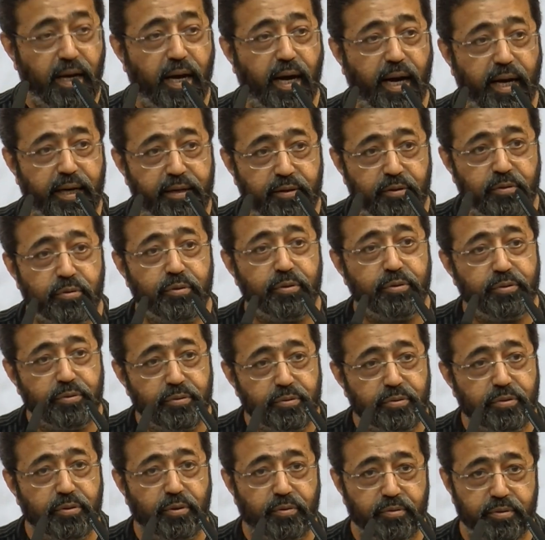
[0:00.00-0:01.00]
"I know
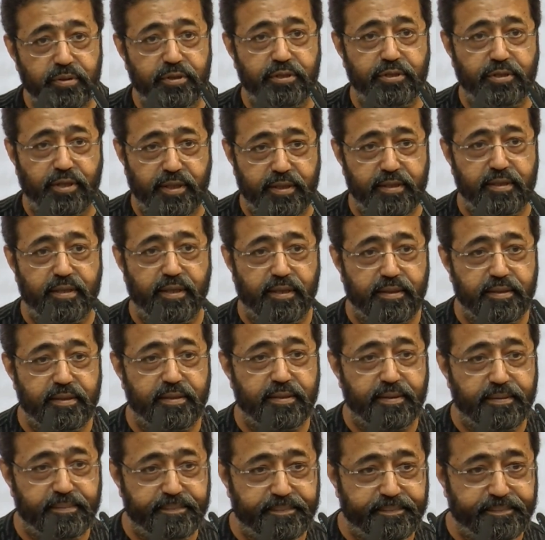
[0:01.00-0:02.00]
you don't trust
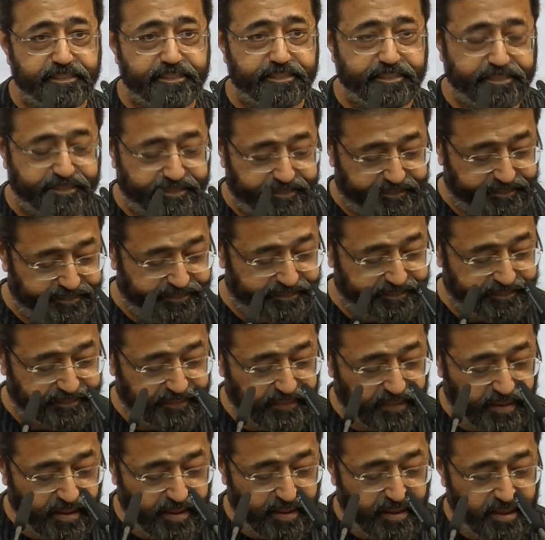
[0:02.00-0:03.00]
us,
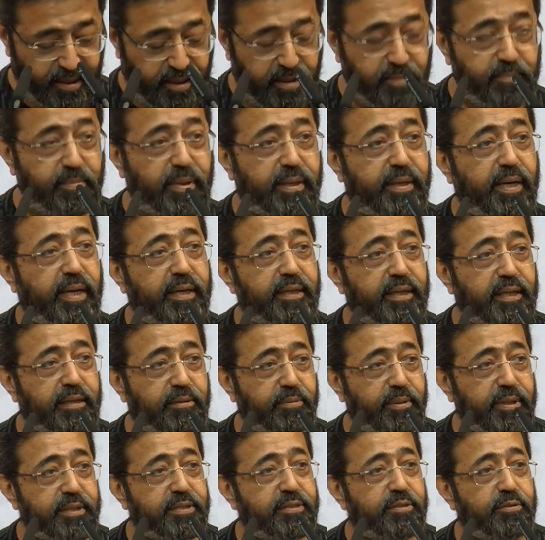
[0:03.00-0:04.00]
but I
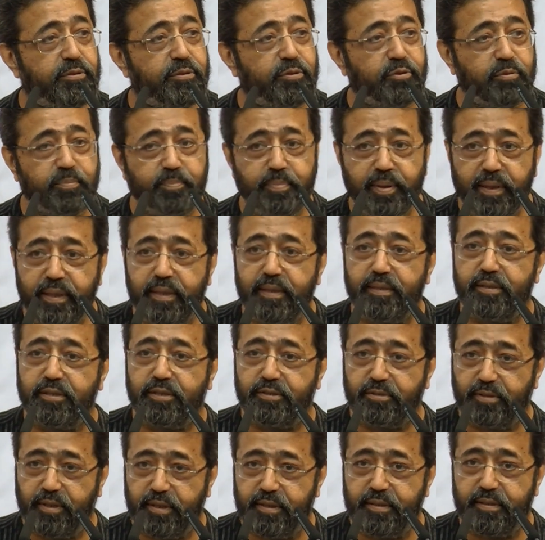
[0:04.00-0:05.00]
request you to please
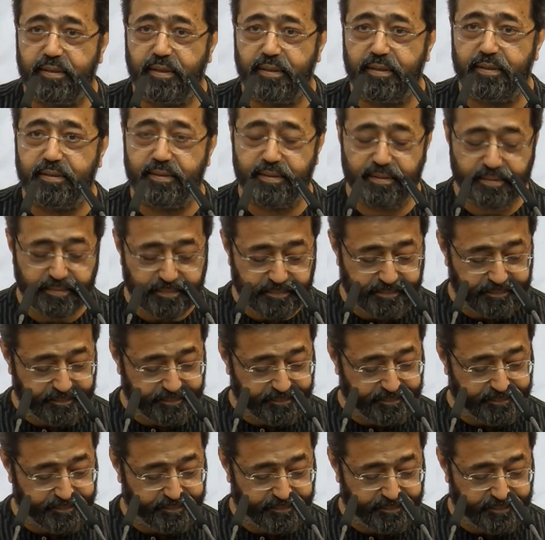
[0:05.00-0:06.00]
trust us
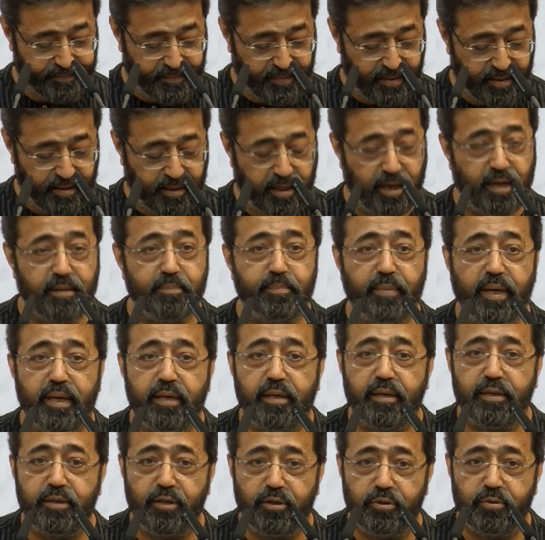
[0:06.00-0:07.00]
and
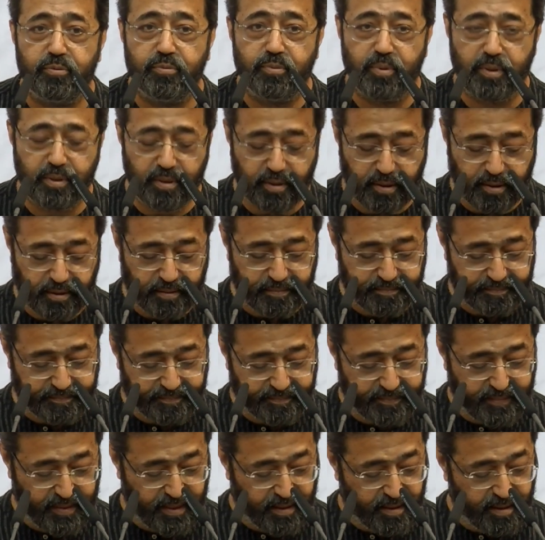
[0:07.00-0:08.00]
make a new work.
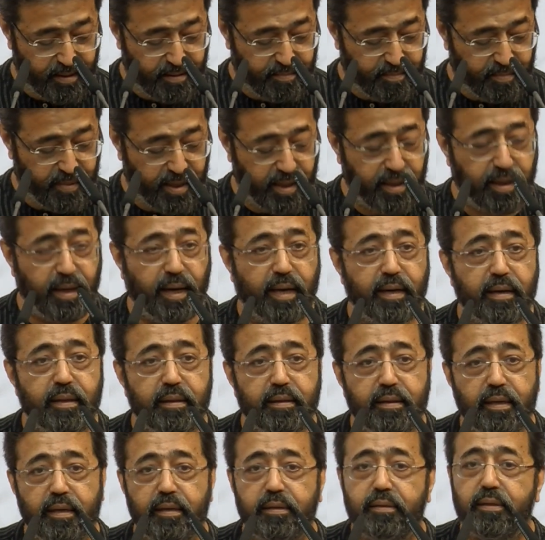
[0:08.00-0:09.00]
Make
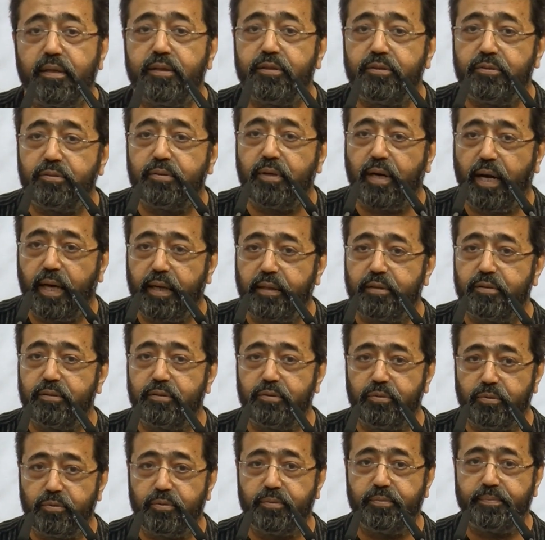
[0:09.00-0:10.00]
anything that you'd like to
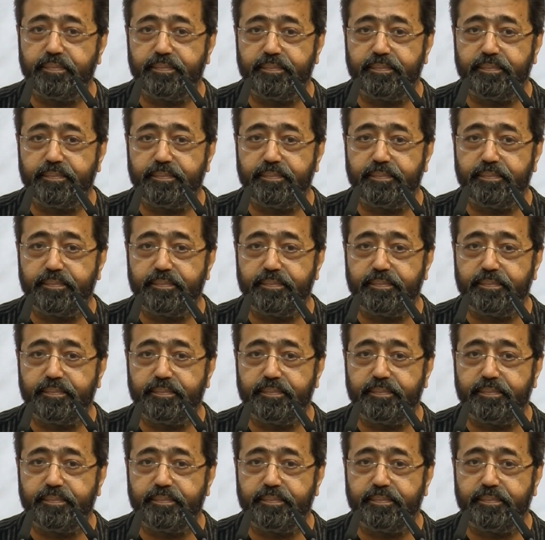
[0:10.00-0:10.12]
do."